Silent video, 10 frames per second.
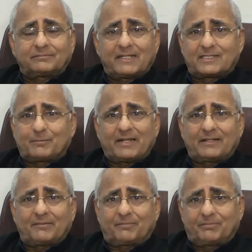It's been
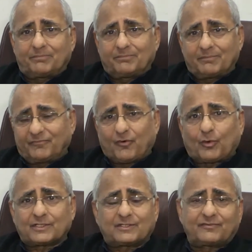the
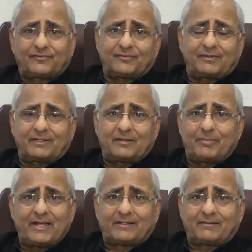focus of
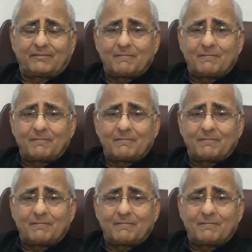debate